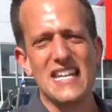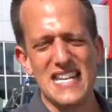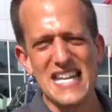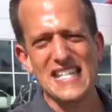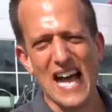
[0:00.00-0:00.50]

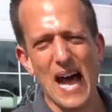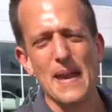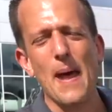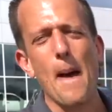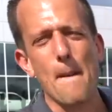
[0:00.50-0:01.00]

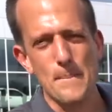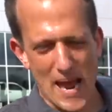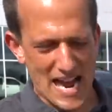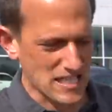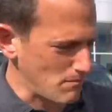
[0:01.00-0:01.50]
Nissan
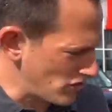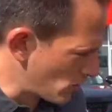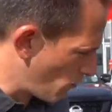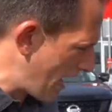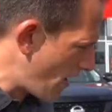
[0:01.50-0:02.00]
Maxima.
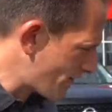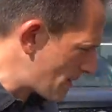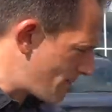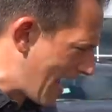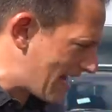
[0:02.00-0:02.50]
So right off
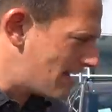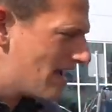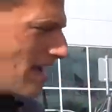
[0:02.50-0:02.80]
the bat,